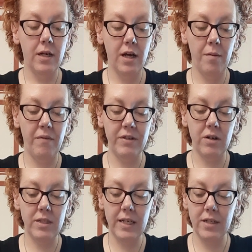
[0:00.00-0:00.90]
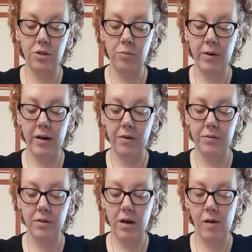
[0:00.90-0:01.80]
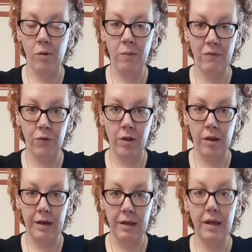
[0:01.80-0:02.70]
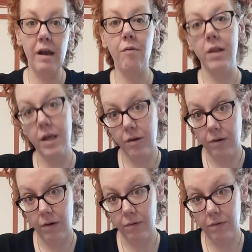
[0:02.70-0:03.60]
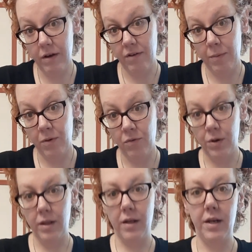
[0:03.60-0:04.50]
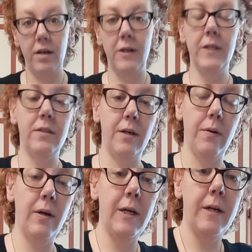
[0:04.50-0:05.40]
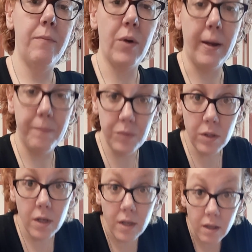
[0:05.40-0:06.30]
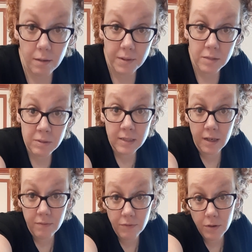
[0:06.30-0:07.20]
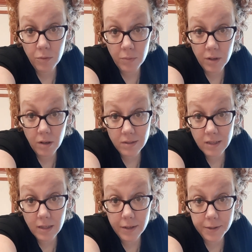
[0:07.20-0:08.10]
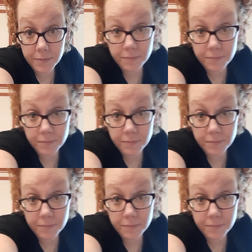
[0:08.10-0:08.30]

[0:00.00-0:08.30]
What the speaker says: if it starts to get too brown, I will put foil on it, and I will let you know if I put foil on it. So, okay, it'll be a split second for you, but I'll see you later.